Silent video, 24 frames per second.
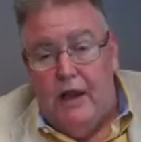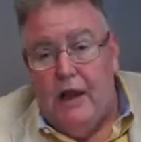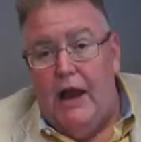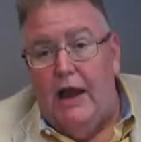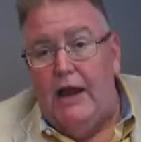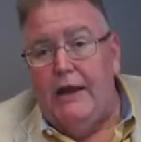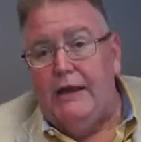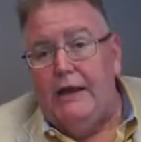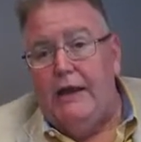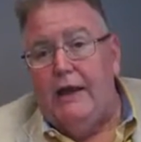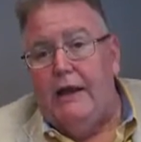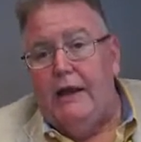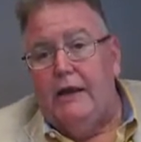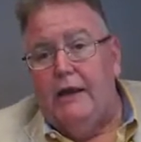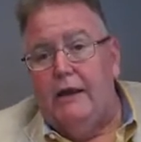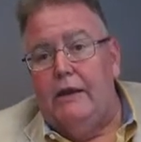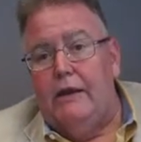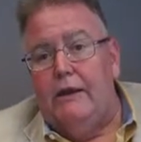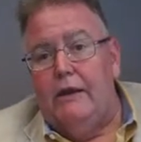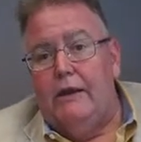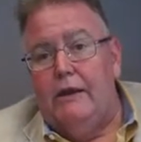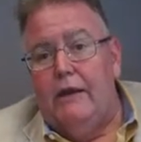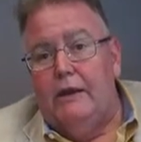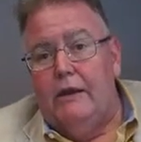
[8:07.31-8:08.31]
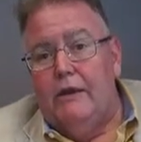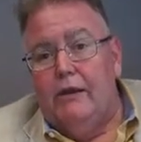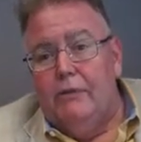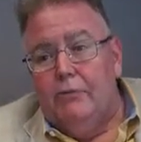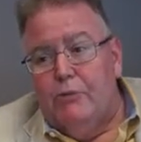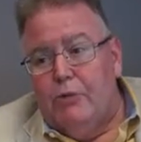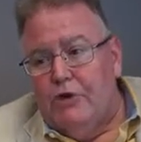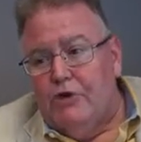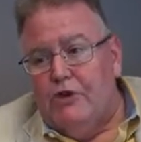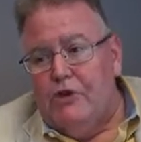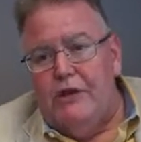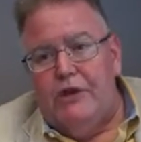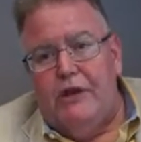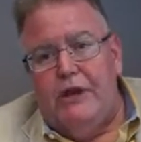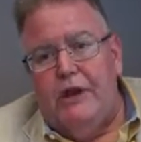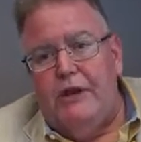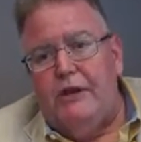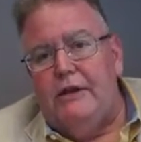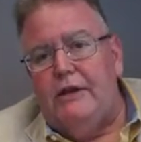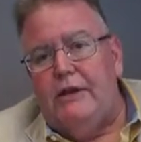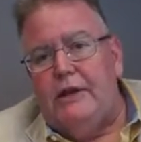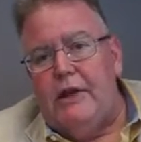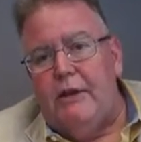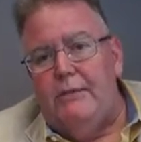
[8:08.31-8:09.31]
I get it. But you
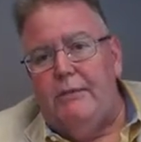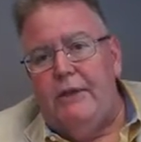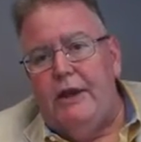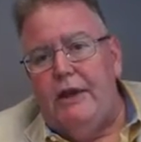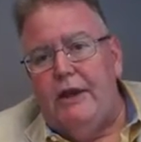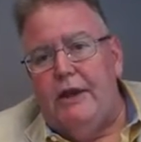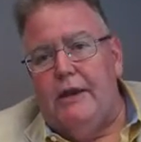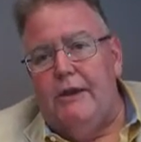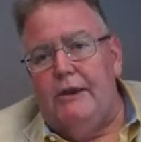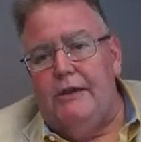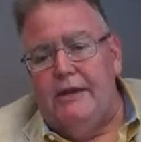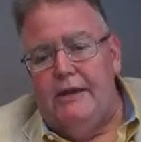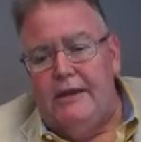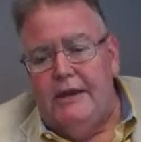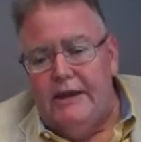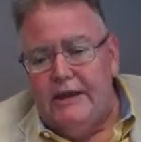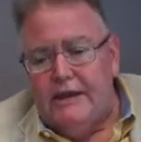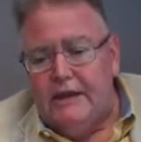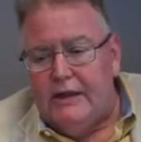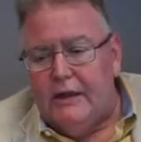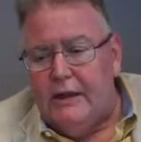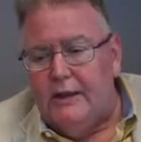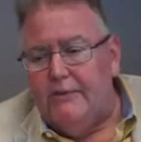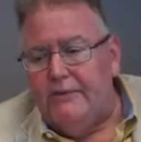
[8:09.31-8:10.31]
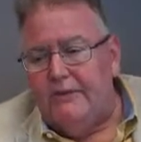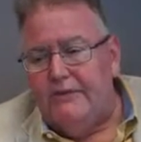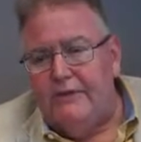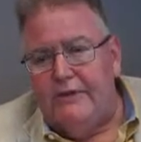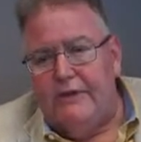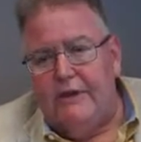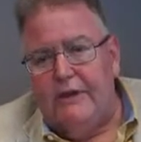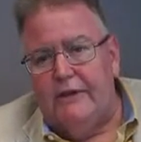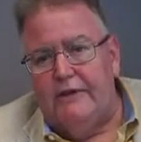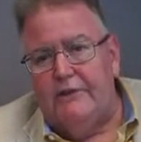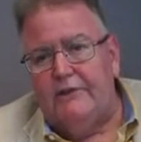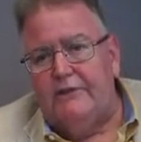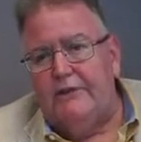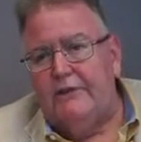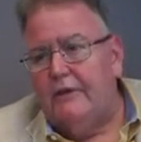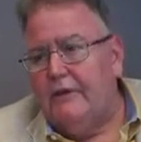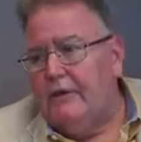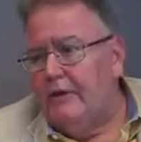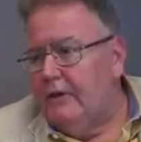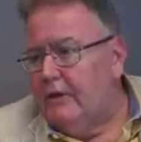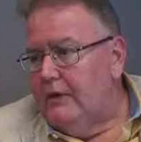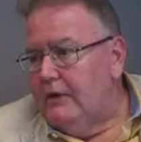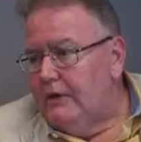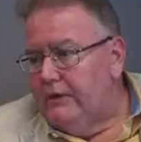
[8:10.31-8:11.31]
need to come in. You need to come see us.